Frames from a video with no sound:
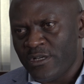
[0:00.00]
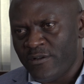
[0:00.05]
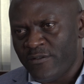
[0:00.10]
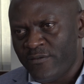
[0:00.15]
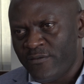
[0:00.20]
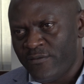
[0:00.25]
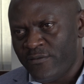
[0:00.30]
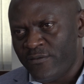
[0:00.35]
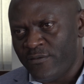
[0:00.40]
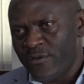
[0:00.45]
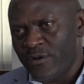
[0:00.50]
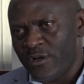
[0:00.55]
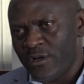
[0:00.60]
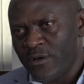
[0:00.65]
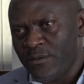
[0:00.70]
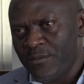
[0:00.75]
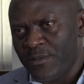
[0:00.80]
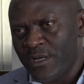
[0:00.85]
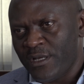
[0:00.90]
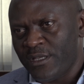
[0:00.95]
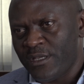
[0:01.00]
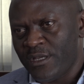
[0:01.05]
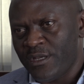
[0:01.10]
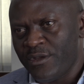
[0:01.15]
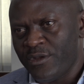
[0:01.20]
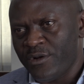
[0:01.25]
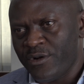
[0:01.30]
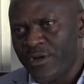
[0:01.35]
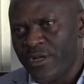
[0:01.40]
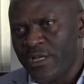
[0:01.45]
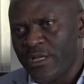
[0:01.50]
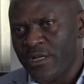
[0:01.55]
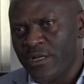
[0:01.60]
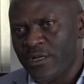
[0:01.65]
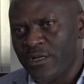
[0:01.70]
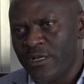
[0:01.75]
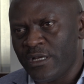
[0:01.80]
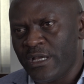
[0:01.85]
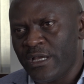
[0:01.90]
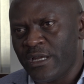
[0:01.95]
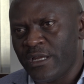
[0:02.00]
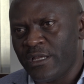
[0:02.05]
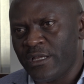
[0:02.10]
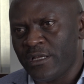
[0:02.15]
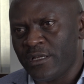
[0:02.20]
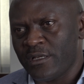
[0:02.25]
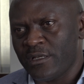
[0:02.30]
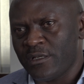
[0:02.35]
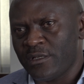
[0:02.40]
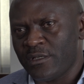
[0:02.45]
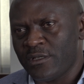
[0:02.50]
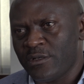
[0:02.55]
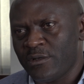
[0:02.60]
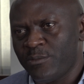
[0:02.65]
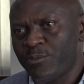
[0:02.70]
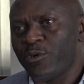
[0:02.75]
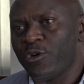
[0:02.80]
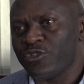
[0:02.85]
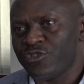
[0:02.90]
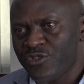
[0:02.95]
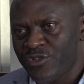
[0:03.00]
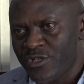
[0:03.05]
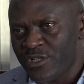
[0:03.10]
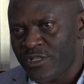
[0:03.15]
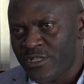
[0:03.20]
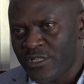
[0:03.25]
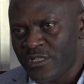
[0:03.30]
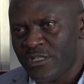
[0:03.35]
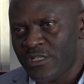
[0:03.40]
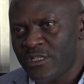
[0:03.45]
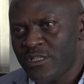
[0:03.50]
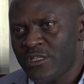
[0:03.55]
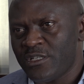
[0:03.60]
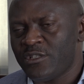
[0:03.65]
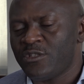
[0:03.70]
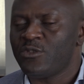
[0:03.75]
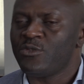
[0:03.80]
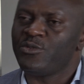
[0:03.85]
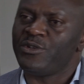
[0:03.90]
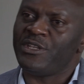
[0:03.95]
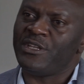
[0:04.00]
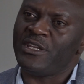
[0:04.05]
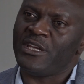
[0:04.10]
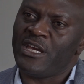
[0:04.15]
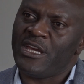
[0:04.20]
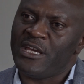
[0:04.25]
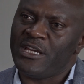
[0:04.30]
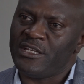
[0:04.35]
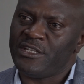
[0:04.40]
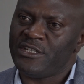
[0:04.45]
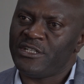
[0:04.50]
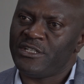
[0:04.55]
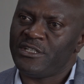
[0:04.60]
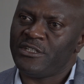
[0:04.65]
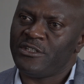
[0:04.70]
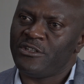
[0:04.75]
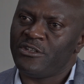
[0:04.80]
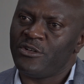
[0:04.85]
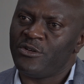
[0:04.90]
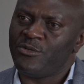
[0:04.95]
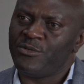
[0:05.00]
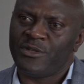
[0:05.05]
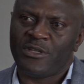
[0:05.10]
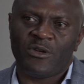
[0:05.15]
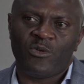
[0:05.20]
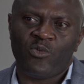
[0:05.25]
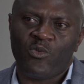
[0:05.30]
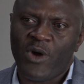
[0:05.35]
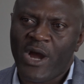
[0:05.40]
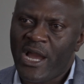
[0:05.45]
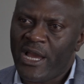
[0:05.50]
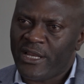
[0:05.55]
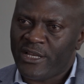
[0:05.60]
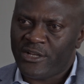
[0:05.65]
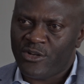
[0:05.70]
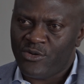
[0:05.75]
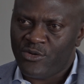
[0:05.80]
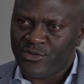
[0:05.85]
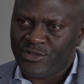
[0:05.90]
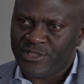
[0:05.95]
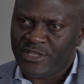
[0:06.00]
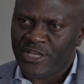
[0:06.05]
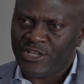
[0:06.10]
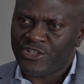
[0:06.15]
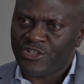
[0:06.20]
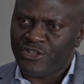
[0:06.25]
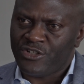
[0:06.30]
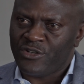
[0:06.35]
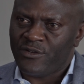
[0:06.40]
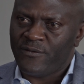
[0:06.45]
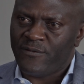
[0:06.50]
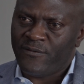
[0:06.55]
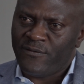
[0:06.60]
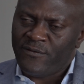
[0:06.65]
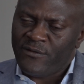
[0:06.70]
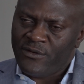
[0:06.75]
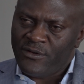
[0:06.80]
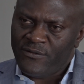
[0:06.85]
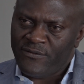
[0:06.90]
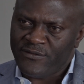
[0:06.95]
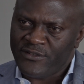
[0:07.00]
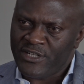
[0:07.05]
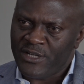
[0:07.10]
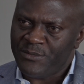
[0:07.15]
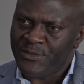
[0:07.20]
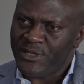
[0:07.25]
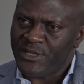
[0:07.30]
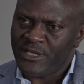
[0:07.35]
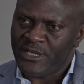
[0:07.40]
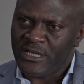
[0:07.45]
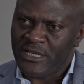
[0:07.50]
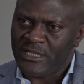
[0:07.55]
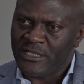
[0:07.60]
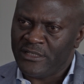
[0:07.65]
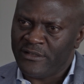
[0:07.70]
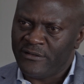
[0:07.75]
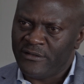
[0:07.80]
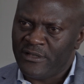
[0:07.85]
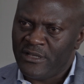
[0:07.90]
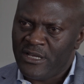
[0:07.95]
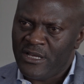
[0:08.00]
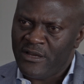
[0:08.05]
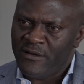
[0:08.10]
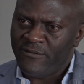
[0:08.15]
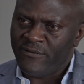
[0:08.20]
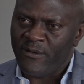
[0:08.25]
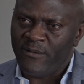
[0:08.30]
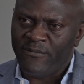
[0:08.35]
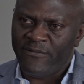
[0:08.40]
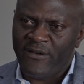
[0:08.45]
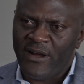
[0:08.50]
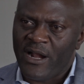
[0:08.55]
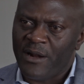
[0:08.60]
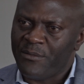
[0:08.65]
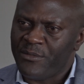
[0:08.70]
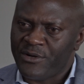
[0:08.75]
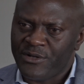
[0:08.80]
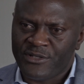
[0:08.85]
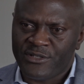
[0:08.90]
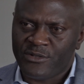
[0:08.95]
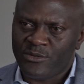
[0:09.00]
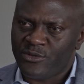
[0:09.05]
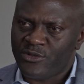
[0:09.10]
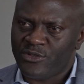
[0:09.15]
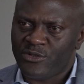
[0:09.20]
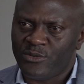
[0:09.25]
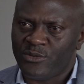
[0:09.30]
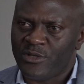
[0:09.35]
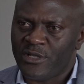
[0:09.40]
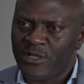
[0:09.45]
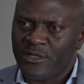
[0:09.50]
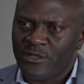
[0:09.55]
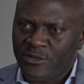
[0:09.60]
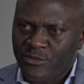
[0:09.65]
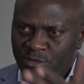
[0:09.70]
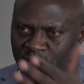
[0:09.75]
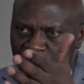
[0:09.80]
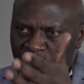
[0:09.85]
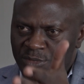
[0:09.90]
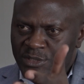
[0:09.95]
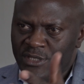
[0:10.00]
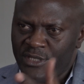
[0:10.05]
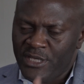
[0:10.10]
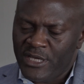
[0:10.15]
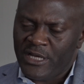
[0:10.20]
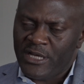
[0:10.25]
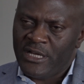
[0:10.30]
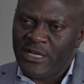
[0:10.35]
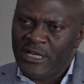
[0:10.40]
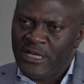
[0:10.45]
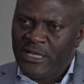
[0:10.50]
of my tenure here, getting the opportunity to engage, with a wide cross-section of Jamaican, from farmers to students to the media,